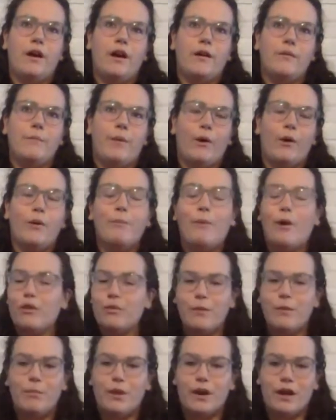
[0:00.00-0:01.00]
both
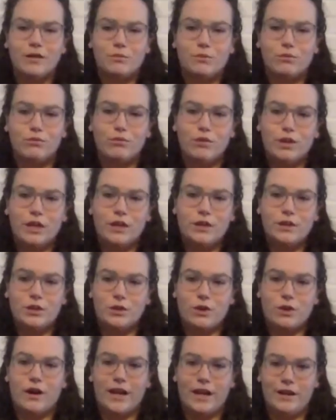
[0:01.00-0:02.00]
my parents were really
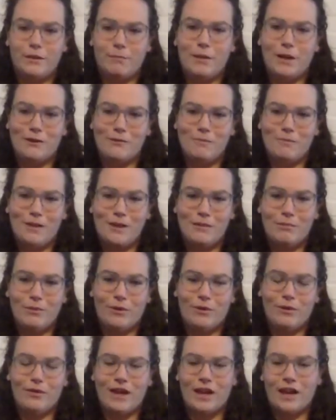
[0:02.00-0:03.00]
strong, independent
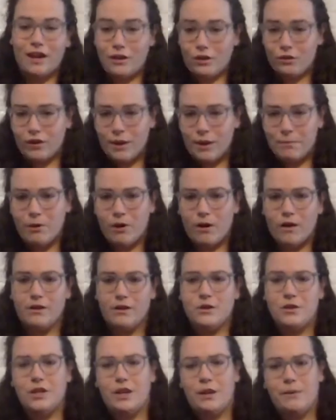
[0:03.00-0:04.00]
people that had a great
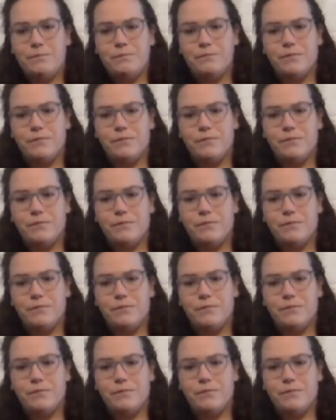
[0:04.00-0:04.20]
partnership.